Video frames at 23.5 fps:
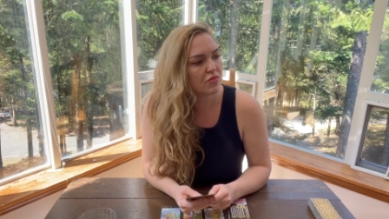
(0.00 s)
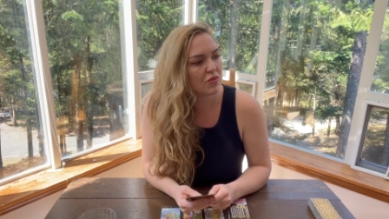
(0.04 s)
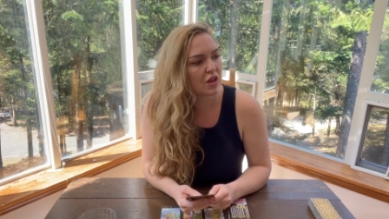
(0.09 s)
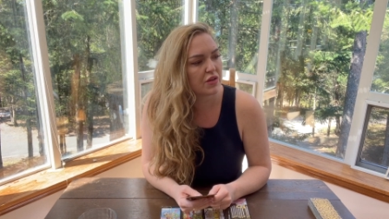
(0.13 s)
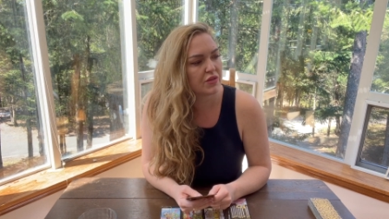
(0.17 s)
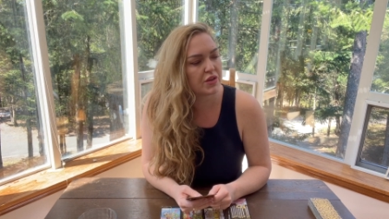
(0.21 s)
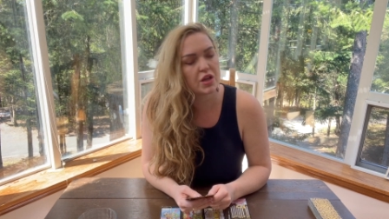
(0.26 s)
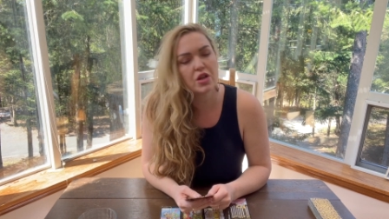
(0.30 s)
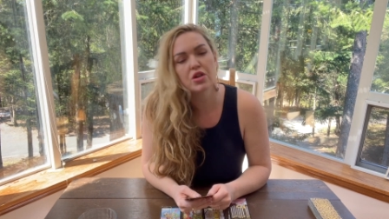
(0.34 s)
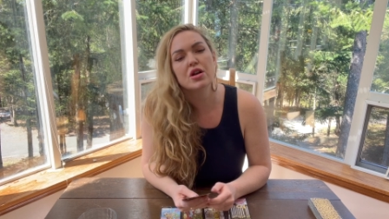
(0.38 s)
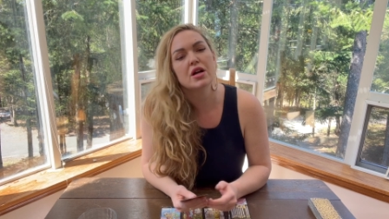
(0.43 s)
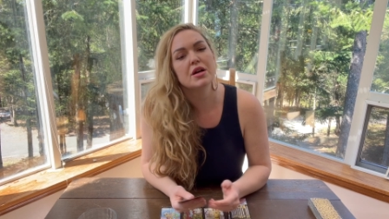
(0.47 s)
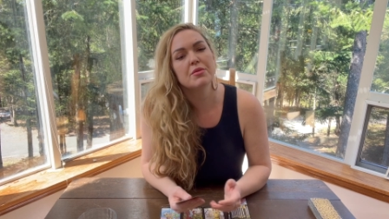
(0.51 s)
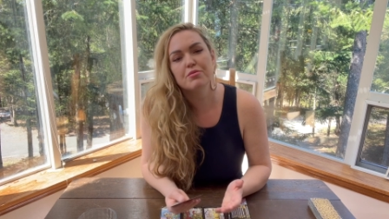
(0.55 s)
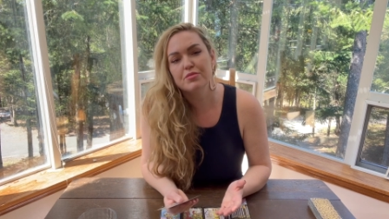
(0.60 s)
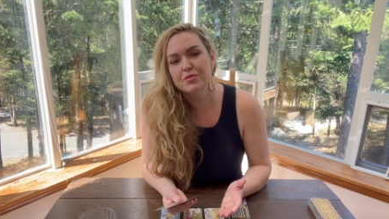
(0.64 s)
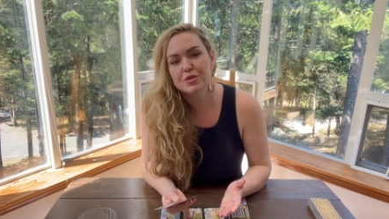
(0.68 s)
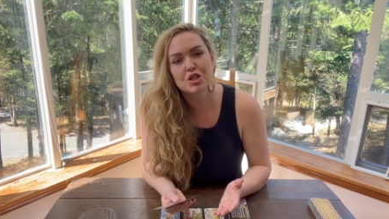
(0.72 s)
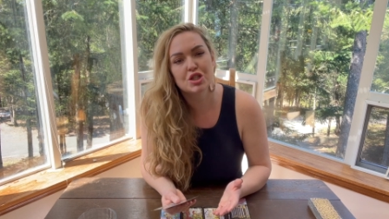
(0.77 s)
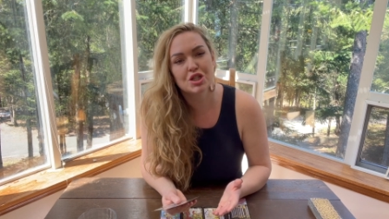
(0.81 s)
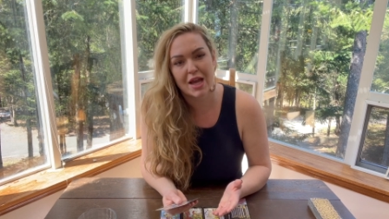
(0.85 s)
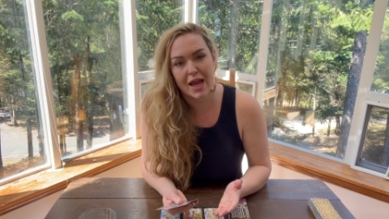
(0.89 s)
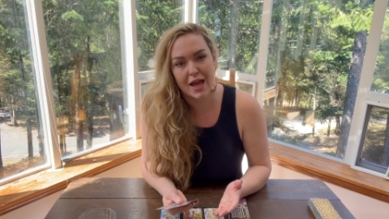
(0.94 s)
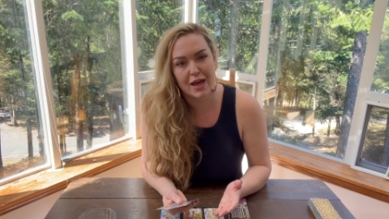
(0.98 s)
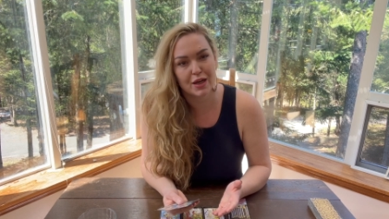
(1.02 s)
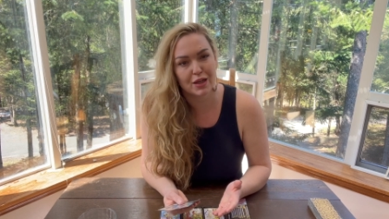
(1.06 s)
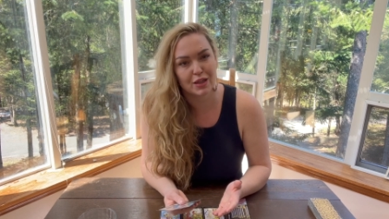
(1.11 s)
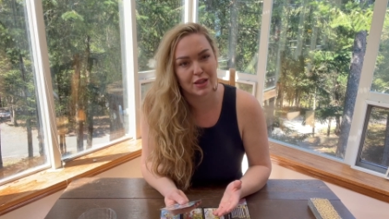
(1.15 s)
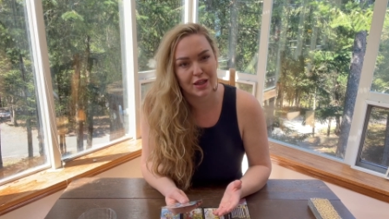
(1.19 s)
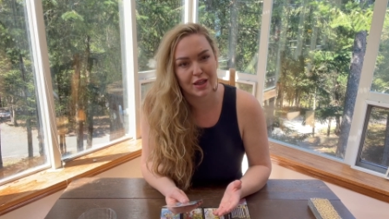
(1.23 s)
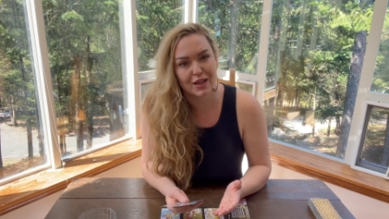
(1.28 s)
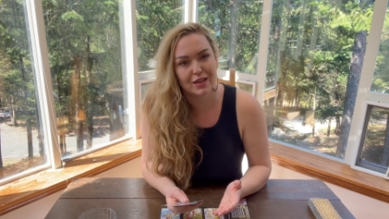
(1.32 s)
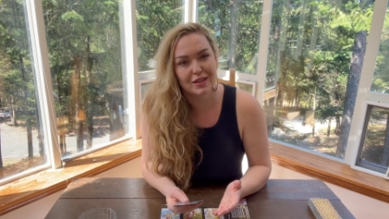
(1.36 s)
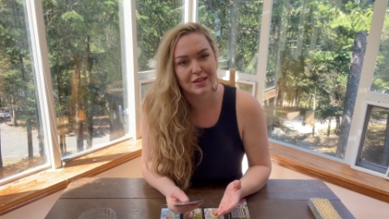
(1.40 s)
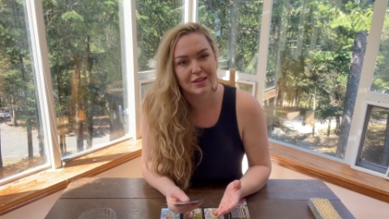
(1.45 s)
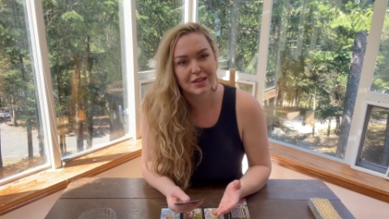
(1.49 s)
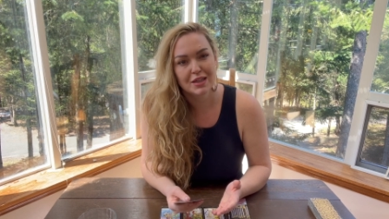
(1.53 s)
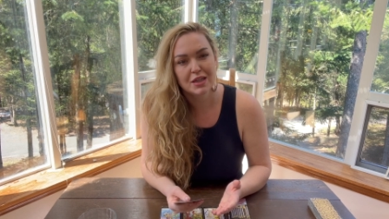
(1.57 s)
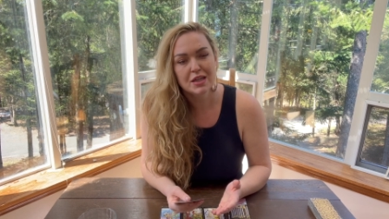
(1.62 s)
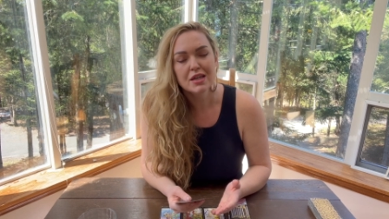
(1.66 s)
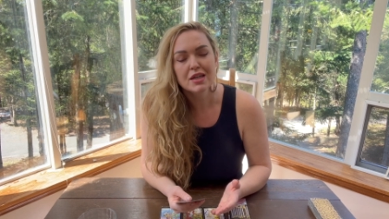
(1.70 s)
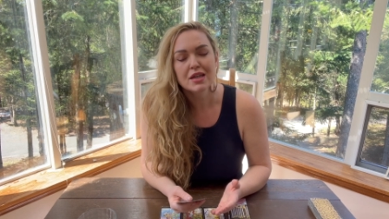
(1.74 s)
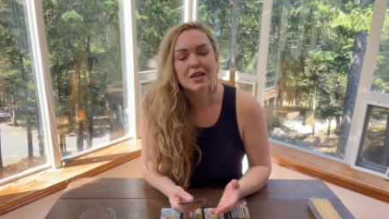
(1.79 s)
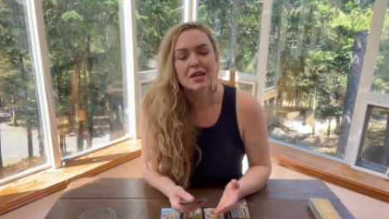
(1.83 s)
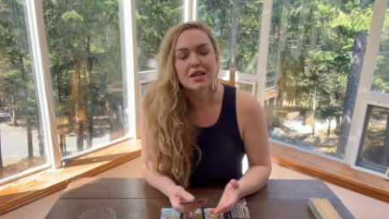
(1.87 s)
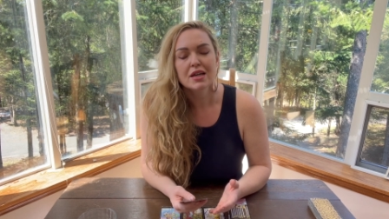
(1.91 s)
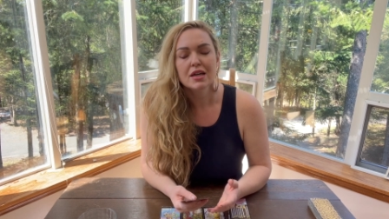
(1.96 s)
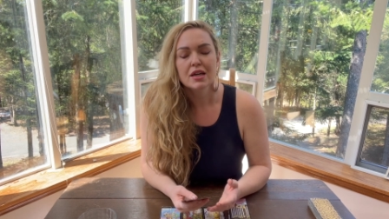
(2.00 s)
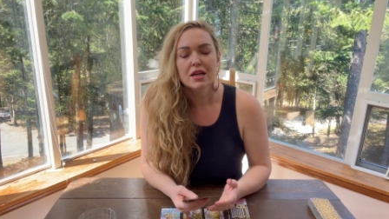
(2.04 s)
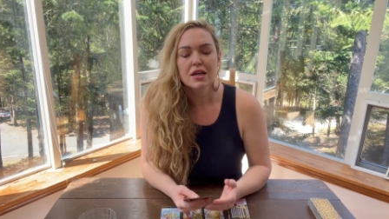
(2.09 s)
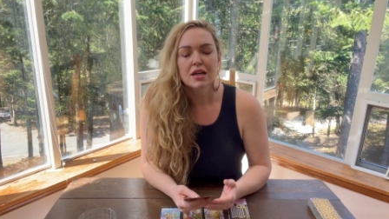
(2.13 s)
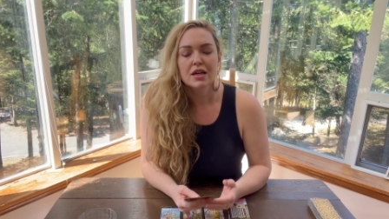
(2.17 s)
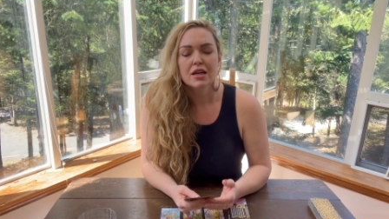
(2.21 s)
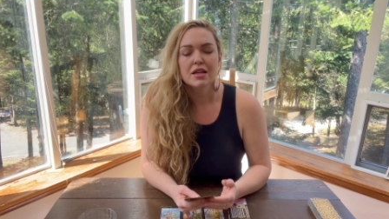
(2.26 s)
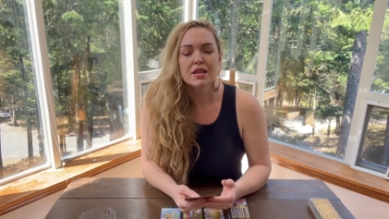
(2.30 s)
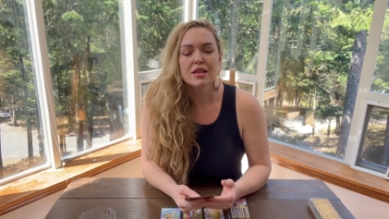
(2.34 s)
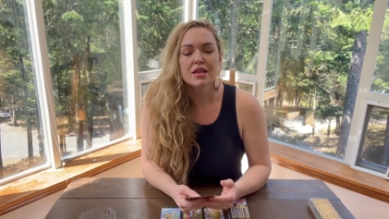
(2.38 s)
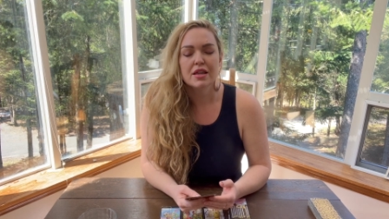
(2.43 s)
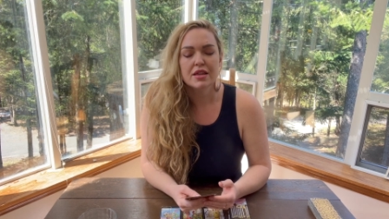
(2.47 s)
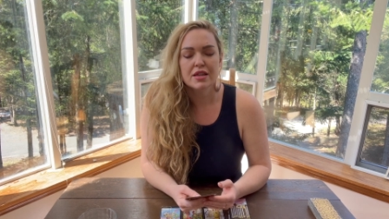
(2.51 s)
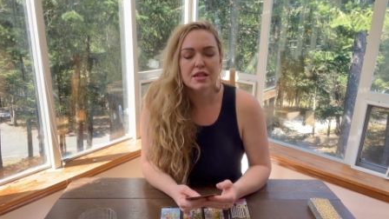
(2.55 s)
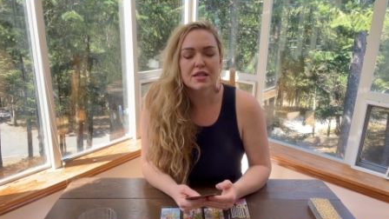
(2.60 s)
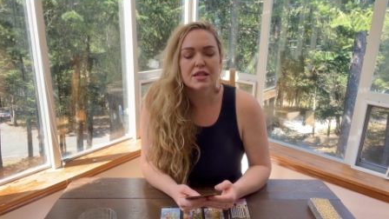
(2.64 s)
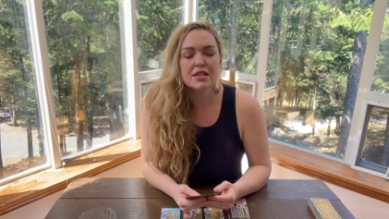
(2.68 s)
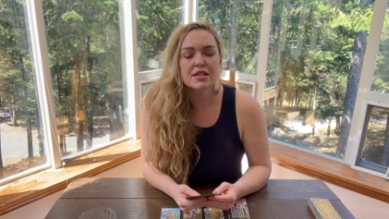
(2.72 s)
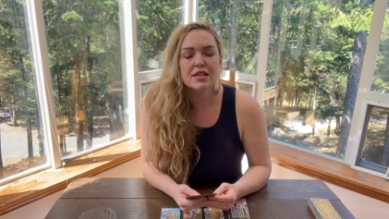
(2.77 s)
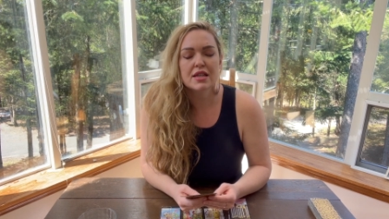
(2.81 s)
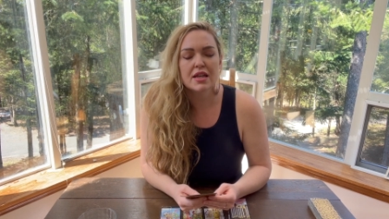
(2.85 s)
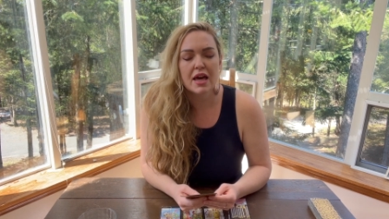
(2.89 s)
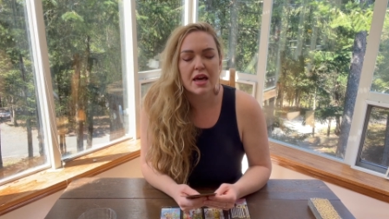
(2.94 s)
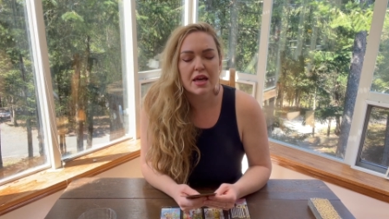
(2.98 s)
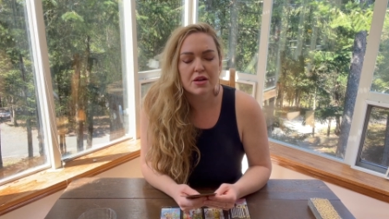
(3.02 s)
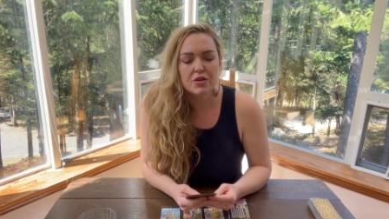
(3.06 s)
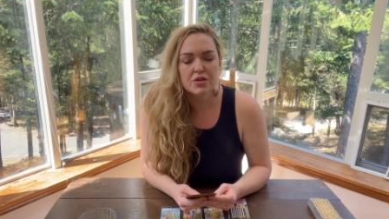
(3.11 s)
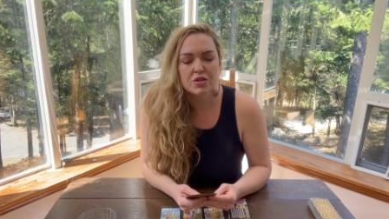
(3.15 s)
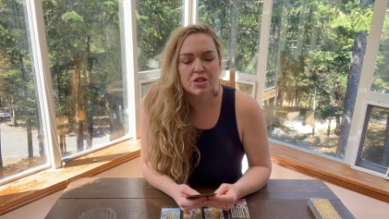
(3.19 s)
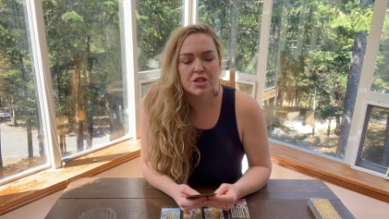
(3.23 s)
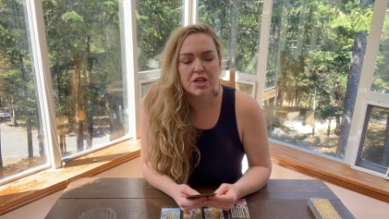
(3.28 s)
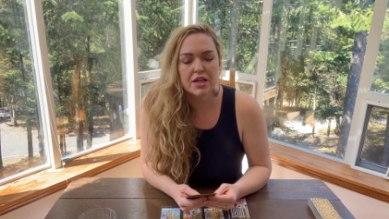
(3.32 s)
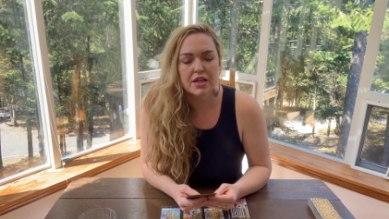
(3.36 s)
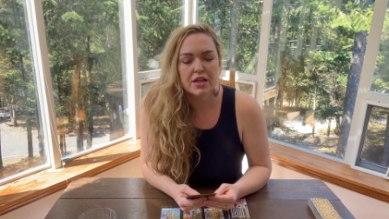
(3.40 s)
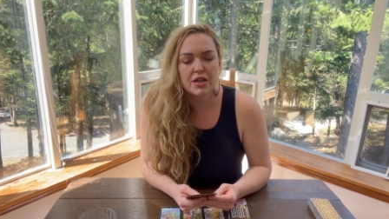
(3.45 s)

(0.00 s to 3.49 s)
That you're not channeling, then this is an energy